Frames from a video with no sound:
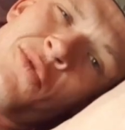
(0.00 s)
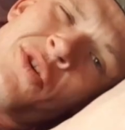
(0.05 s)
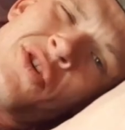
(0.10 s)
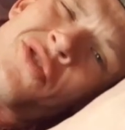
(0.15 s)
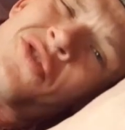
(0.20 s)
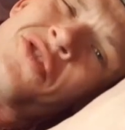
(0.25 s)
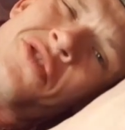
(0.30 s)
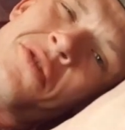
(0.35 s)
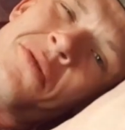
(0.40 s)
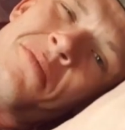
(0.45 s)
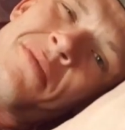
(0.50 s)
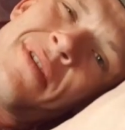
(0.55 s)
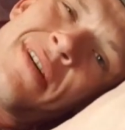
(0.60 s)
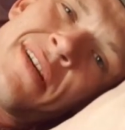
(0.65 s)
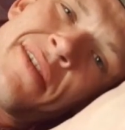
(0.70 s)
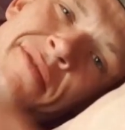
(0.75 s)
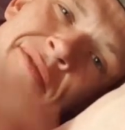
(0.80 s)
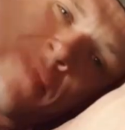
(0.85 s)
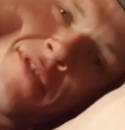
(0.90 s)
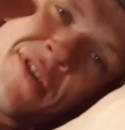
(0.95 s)
why shouldn't you be
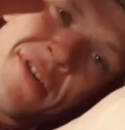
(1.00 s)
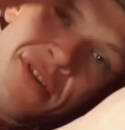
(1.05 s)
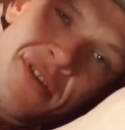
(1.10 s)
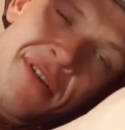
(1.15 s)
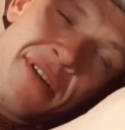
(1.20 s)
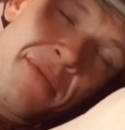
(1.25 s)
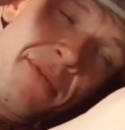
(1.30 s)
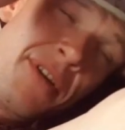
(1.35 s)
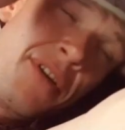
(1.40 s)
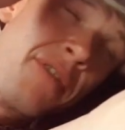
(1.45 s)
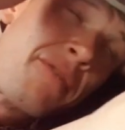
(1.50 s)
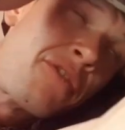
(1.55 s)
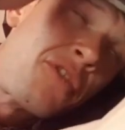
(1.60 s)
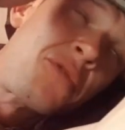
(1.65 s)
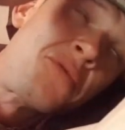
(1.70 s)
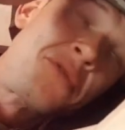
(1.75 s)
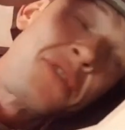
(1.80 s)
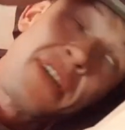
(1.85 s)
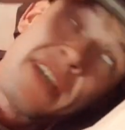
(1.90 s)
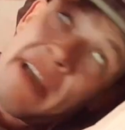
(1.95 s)
allowed to fish? I mean, of
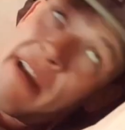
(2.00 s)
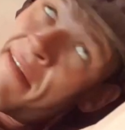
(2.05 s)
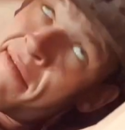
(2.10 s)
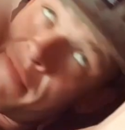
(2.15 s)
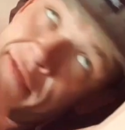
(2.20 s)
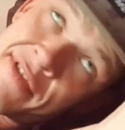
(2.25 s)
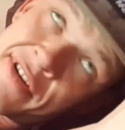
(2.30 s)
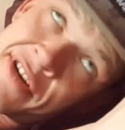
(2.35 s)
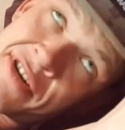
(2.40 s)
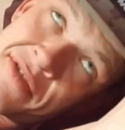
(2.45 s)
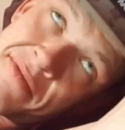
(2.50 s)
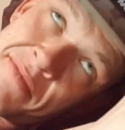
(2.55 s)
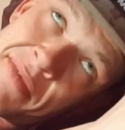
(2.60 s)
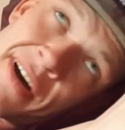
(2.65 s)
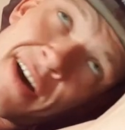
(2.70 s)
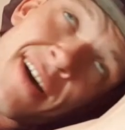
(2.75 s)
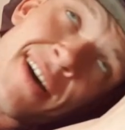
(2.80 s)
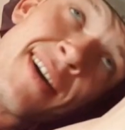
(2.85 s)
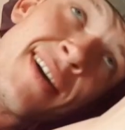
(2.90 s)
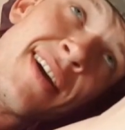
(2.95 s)
course you can fish,
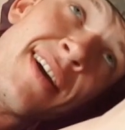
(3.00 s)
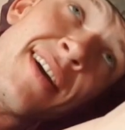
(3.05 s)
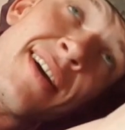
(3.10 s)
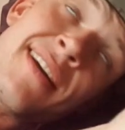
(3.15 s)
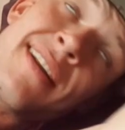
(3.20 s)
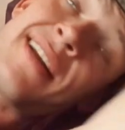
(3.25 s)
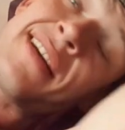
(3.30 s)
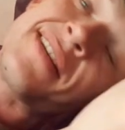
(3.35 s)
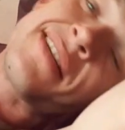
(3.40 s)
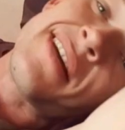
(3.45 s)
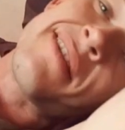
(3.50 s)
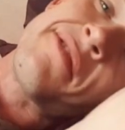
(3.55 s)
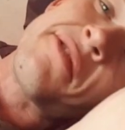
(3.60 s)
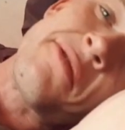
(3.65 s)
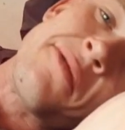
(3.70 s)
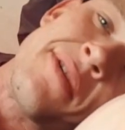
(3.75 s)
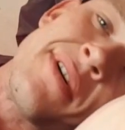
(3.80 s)
but let's have it